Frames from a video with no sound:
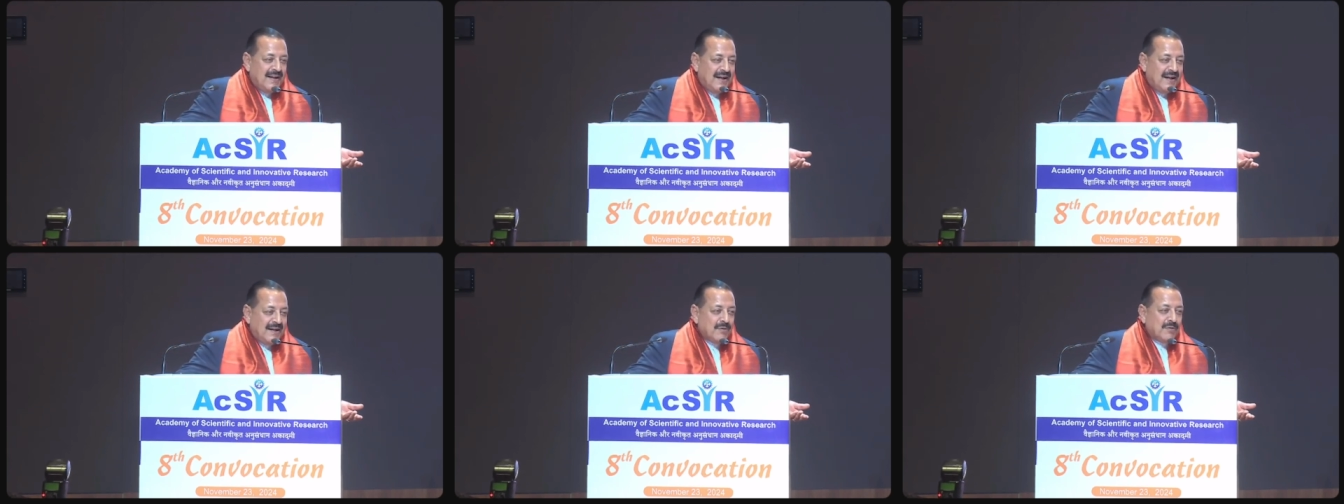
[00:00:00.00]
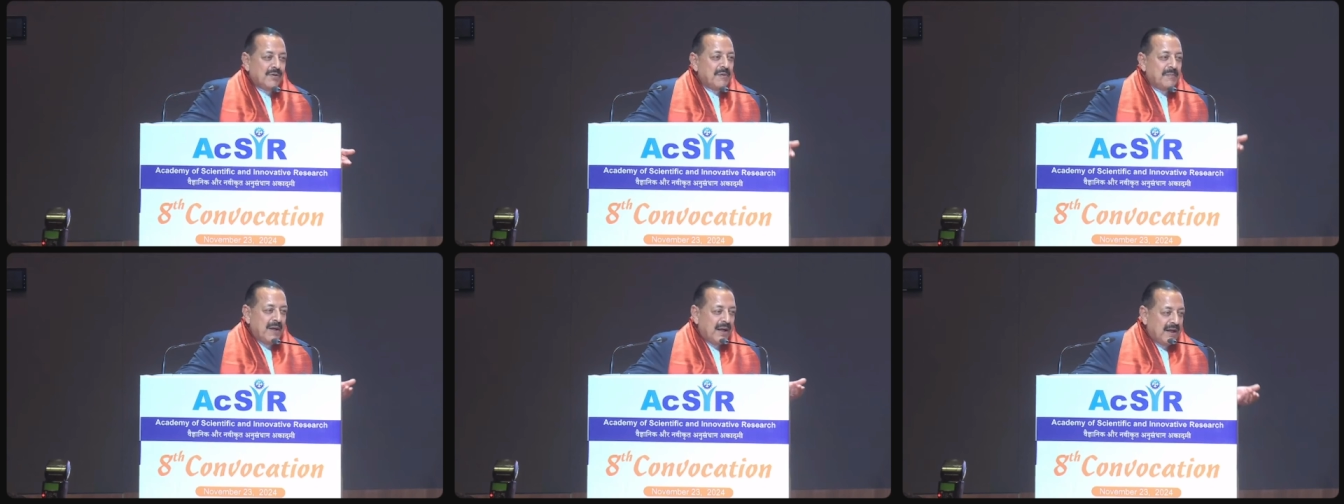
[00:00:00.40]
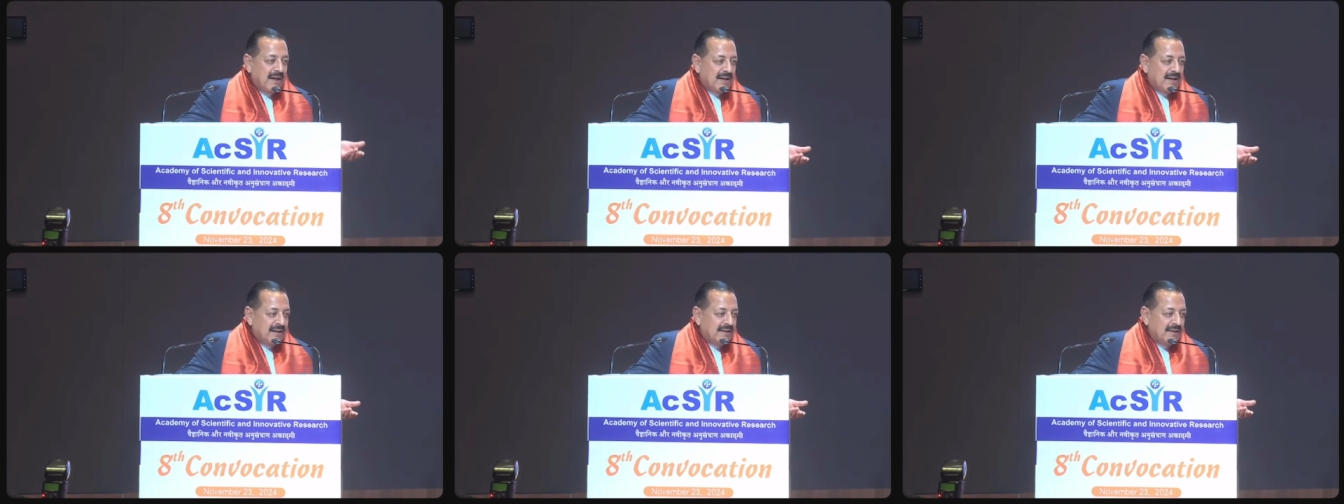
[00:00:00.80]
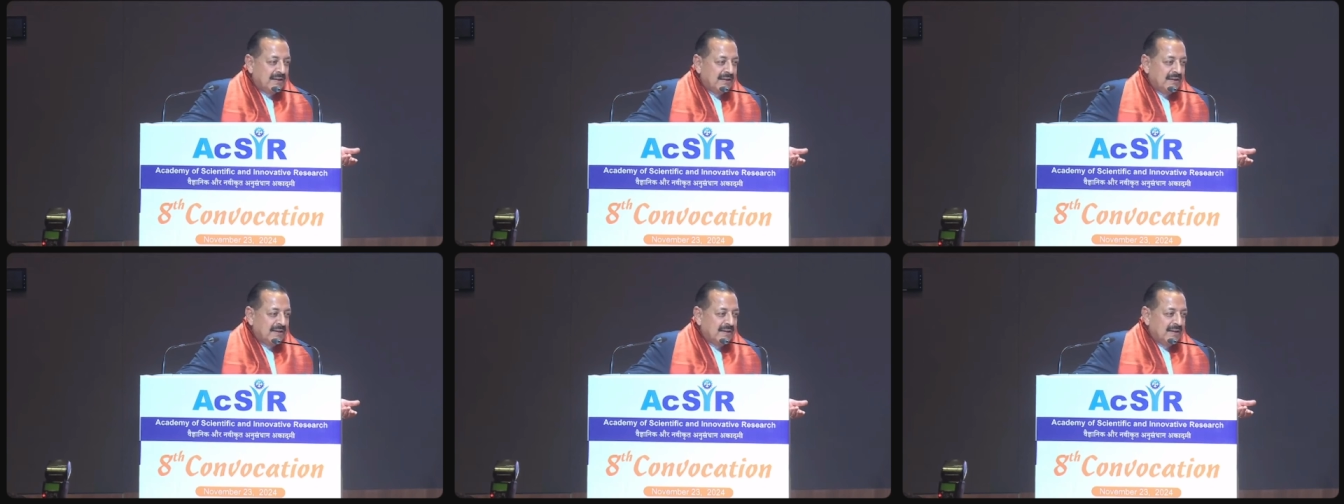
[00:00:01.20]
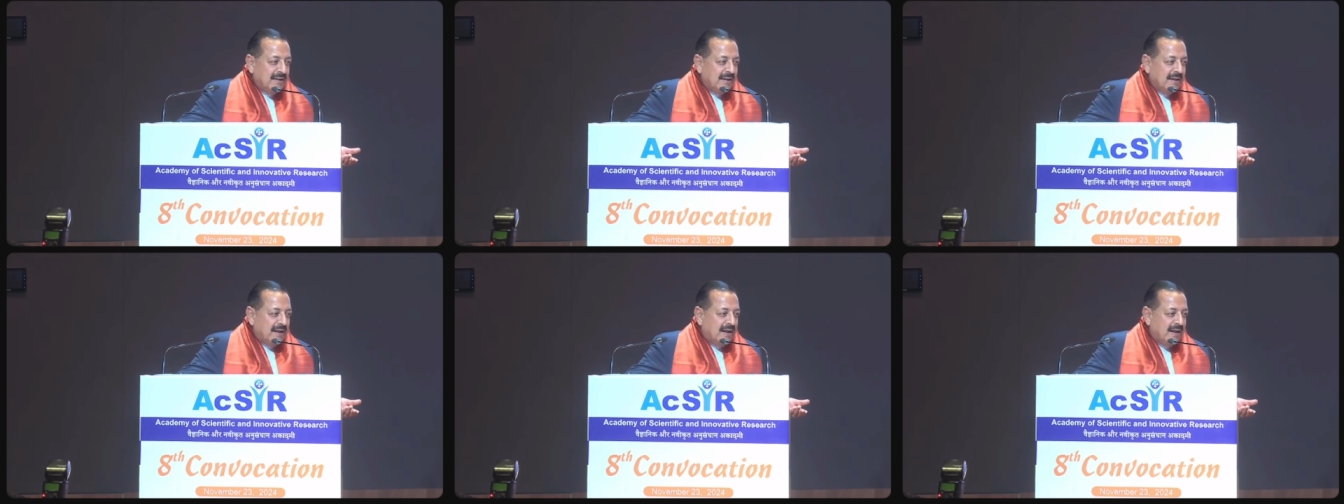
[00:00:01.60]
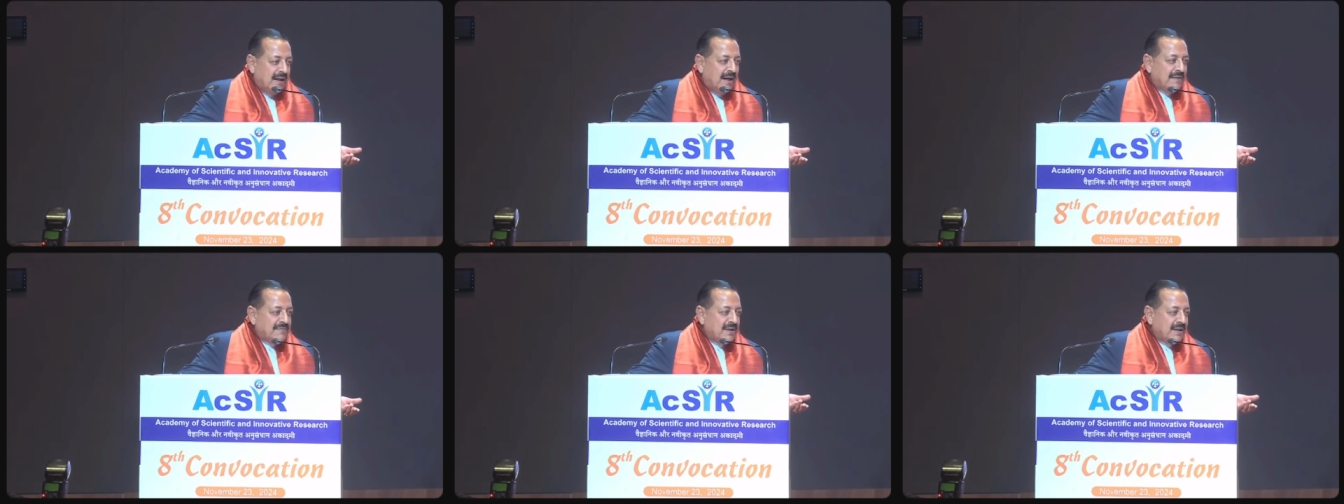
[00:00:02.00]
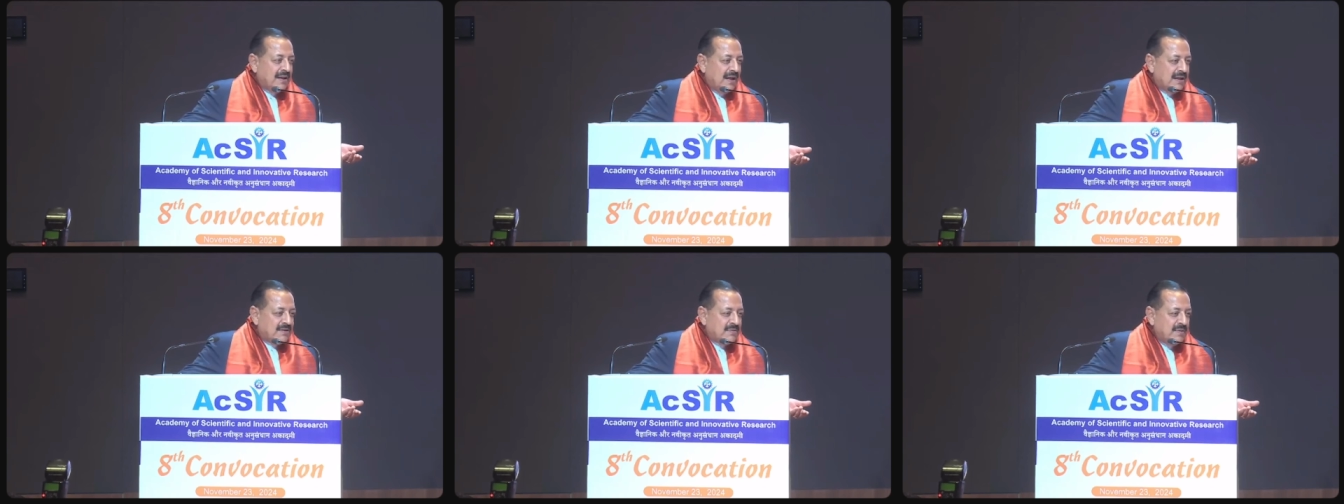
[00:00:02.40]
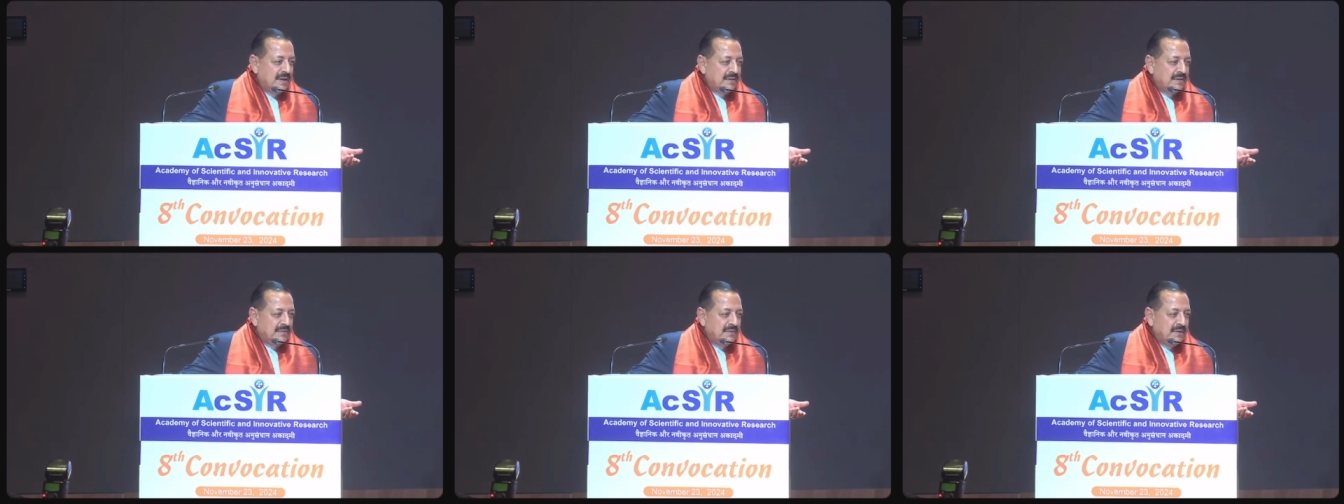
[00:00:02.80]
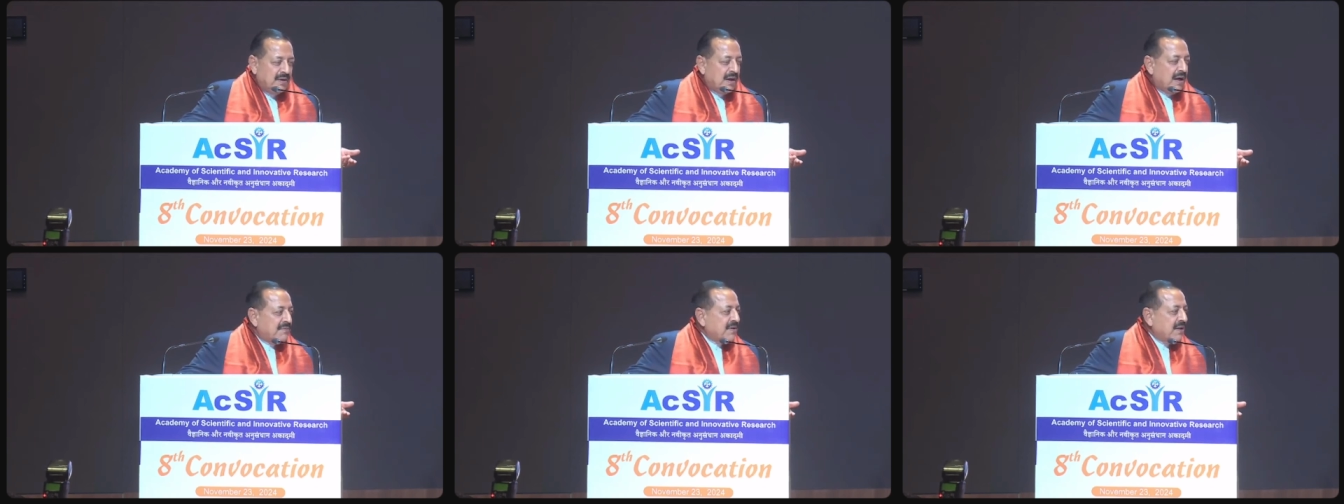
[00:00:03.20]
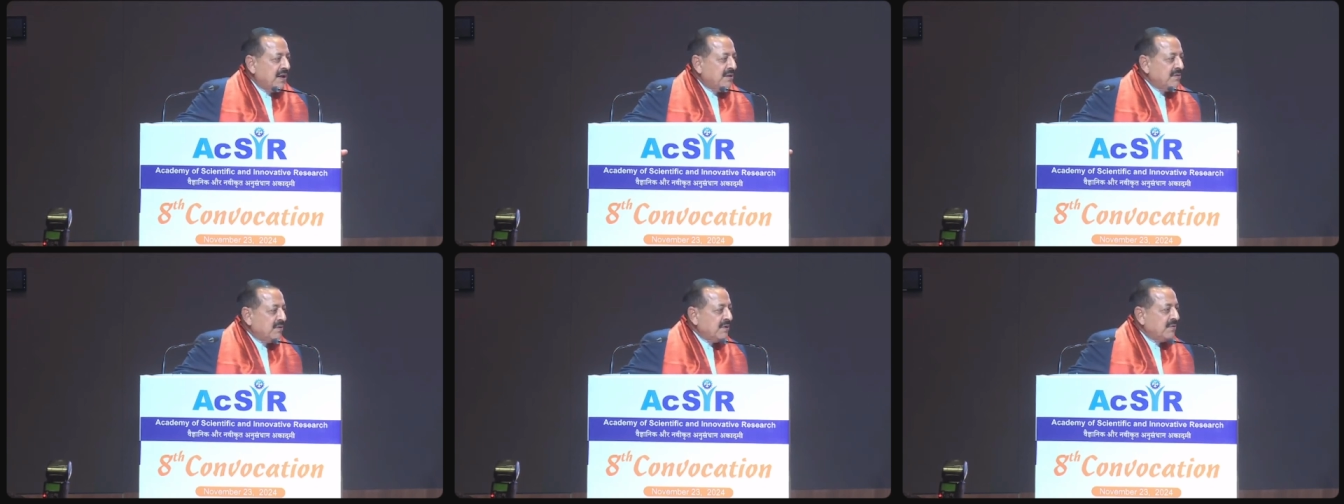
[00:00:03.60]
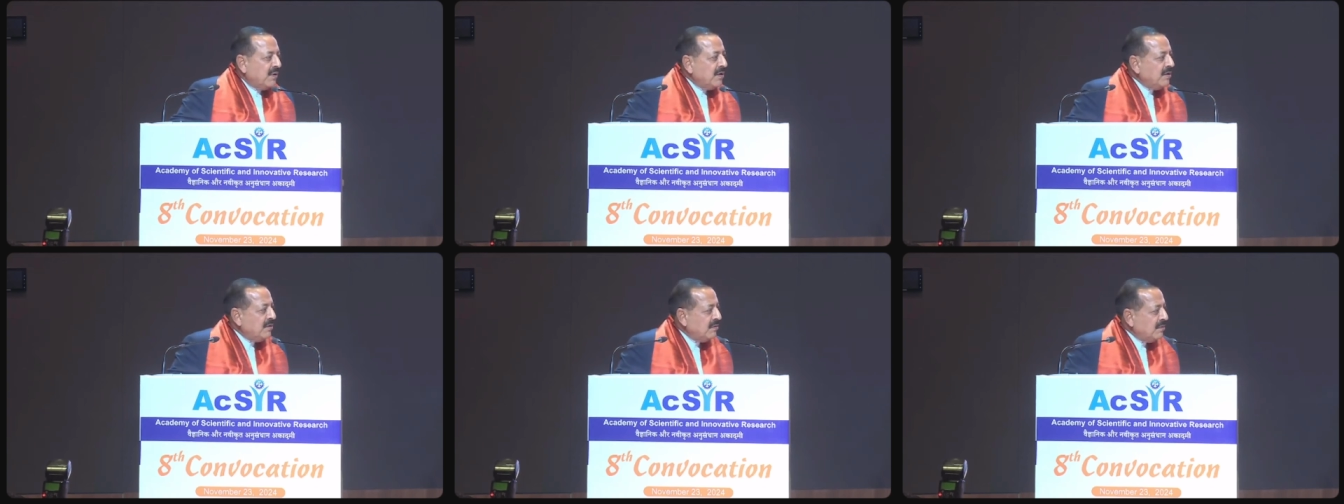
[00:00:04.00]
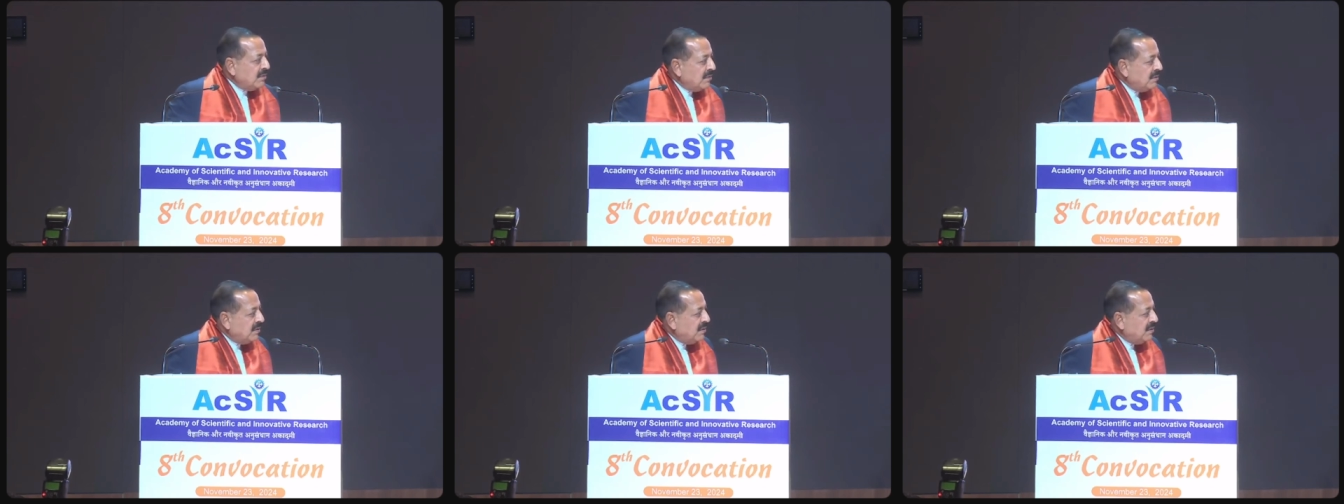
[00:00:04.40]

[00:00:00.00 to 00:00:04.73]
and you couldn't make it after class 12 or after graduation, what do?